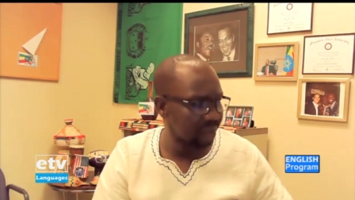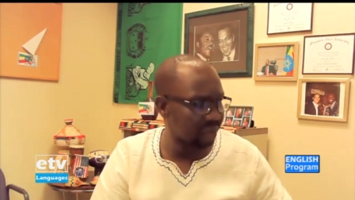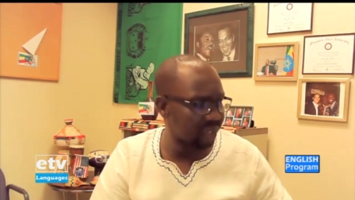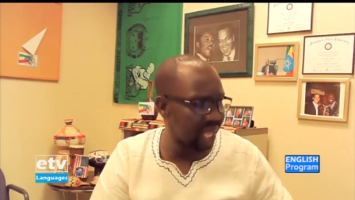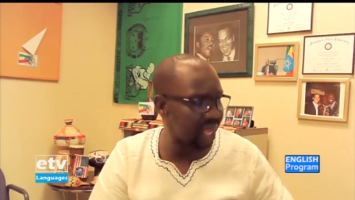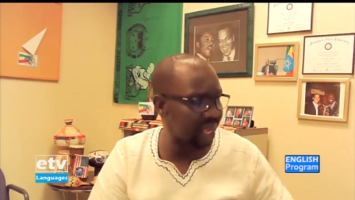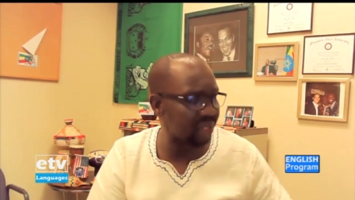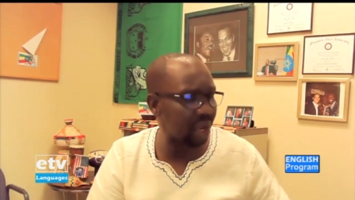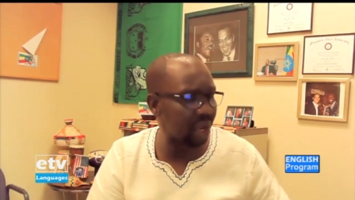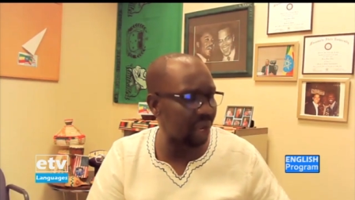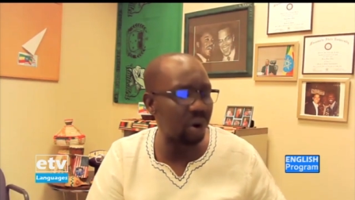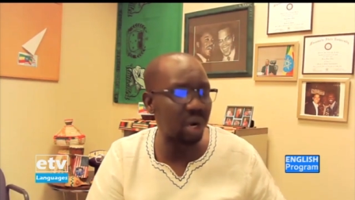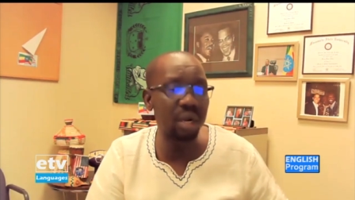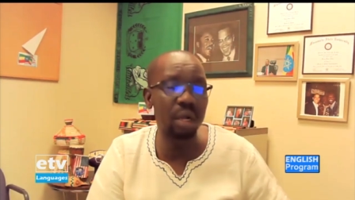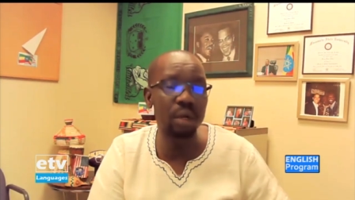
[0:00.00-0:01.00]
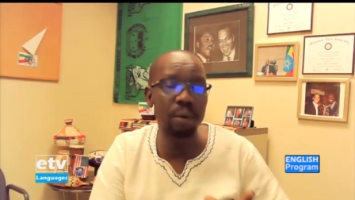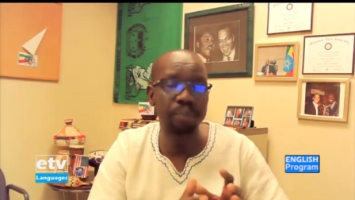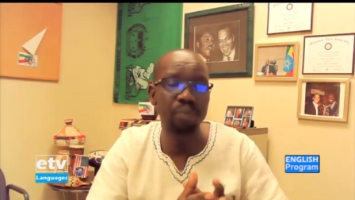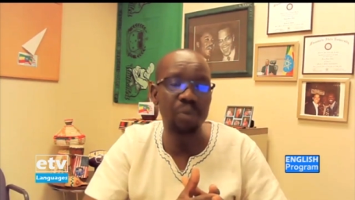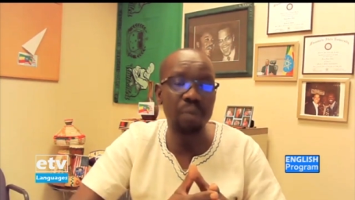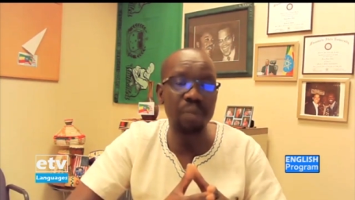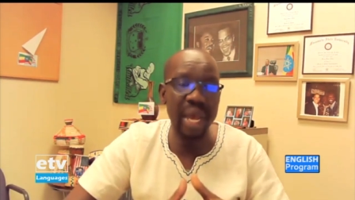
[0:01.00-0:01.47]
saying they were not
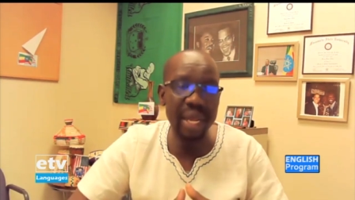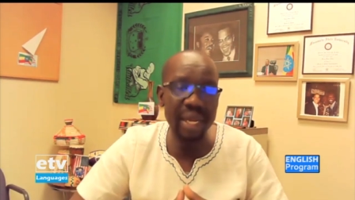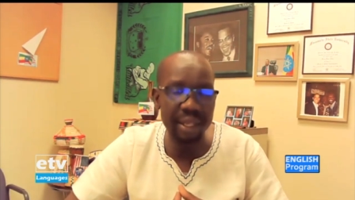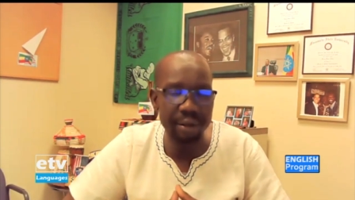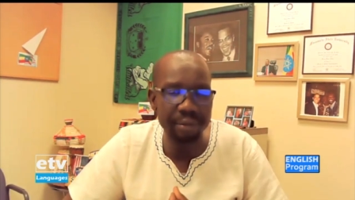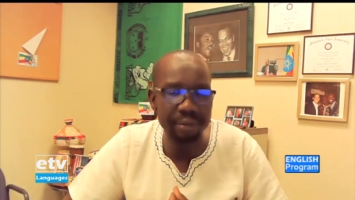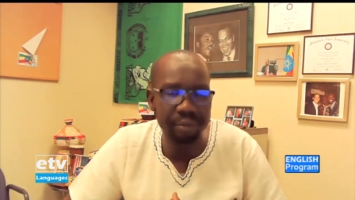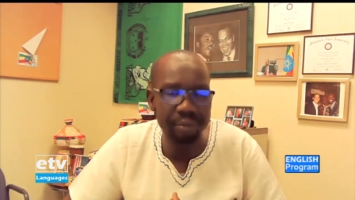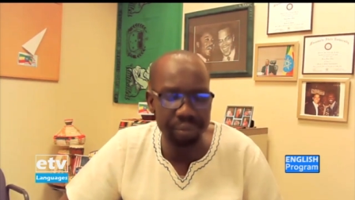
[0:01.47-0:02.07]
providing